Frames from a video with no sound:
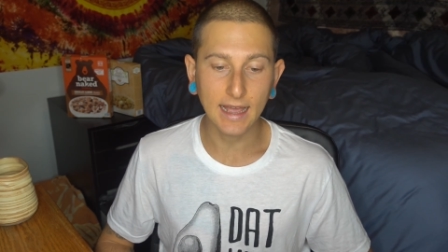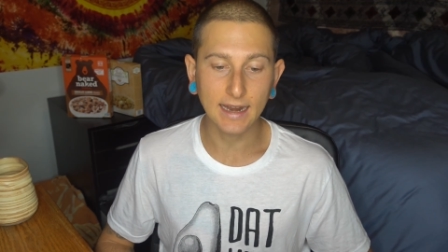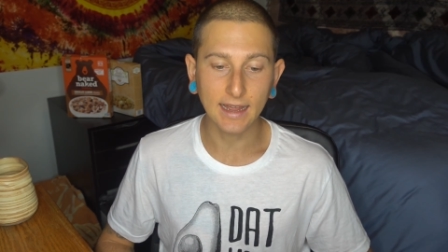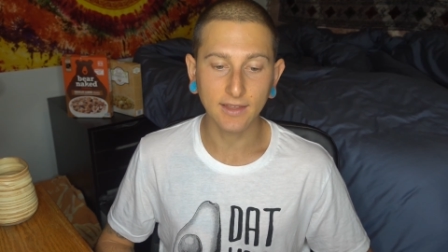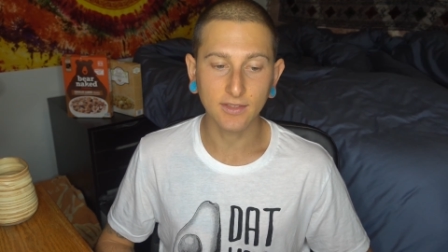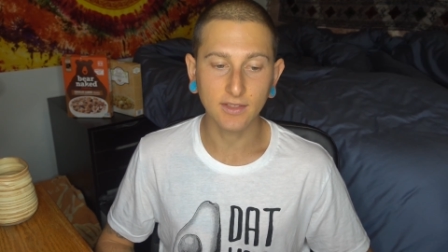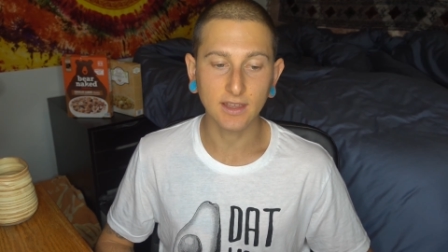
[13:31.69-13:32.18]

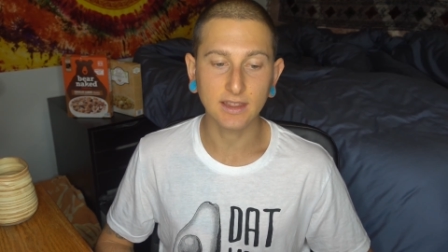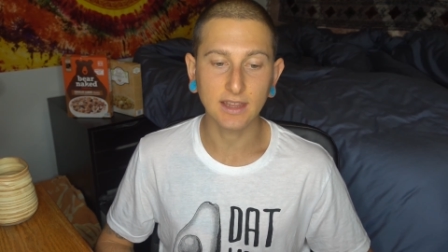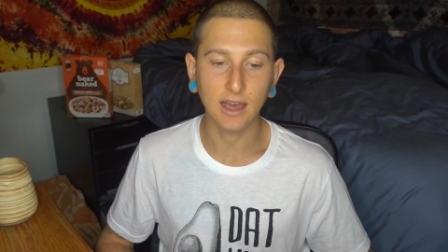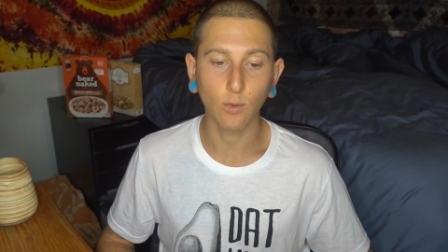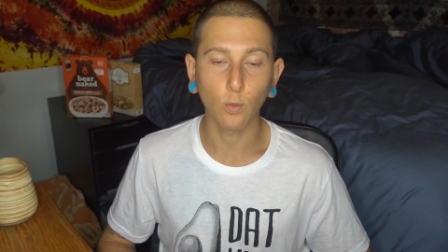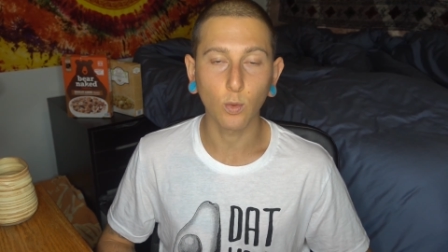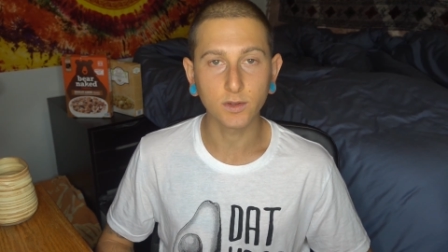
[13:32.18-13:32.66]
And I think
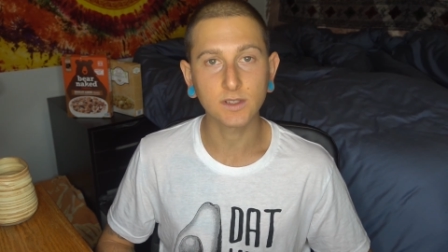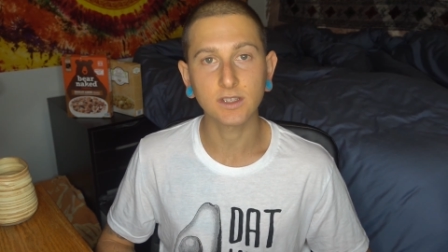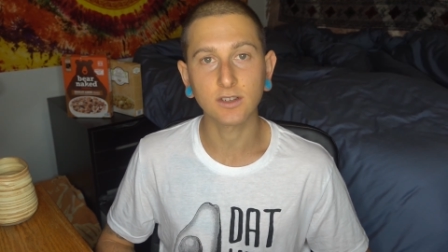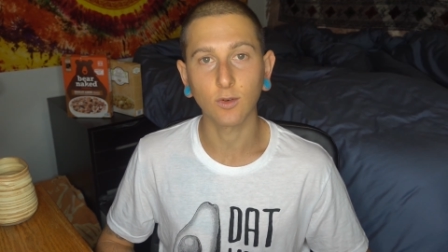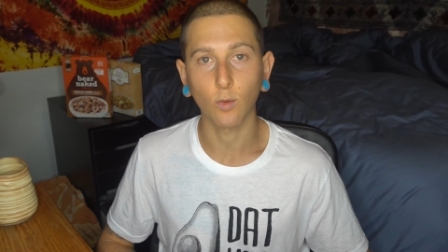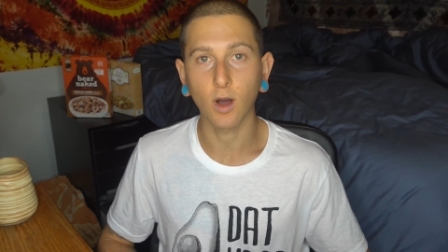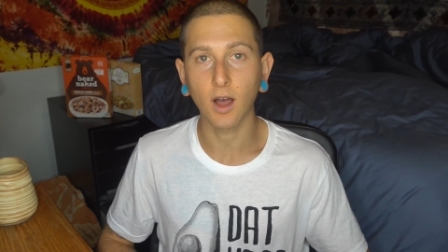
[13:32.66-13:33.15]
that once
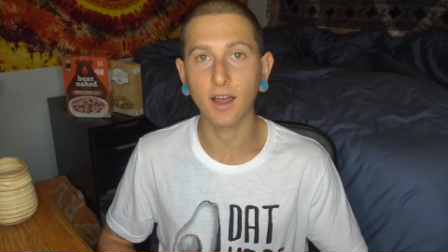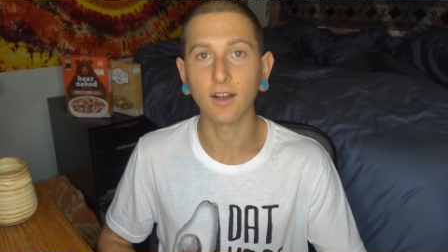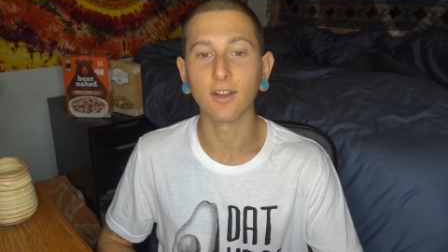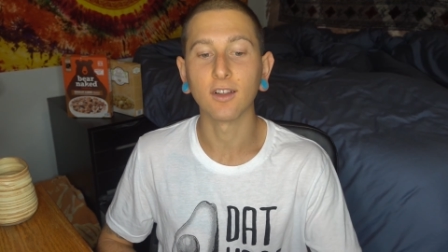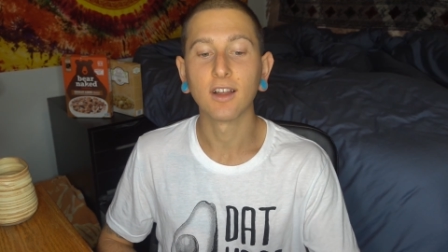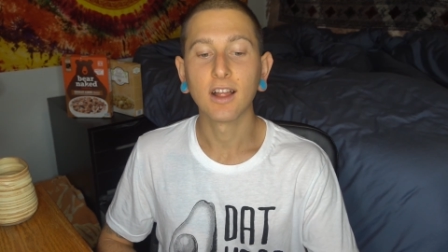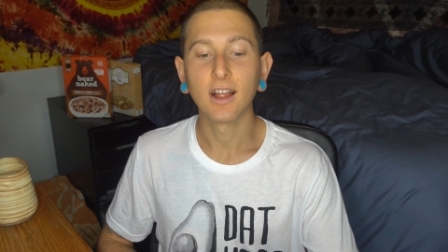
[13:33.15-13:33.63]
in a
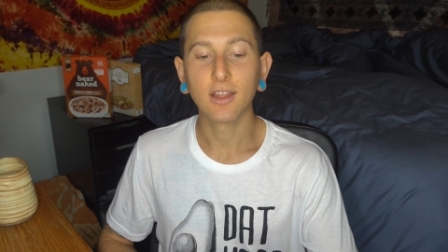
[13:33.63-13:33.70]
while,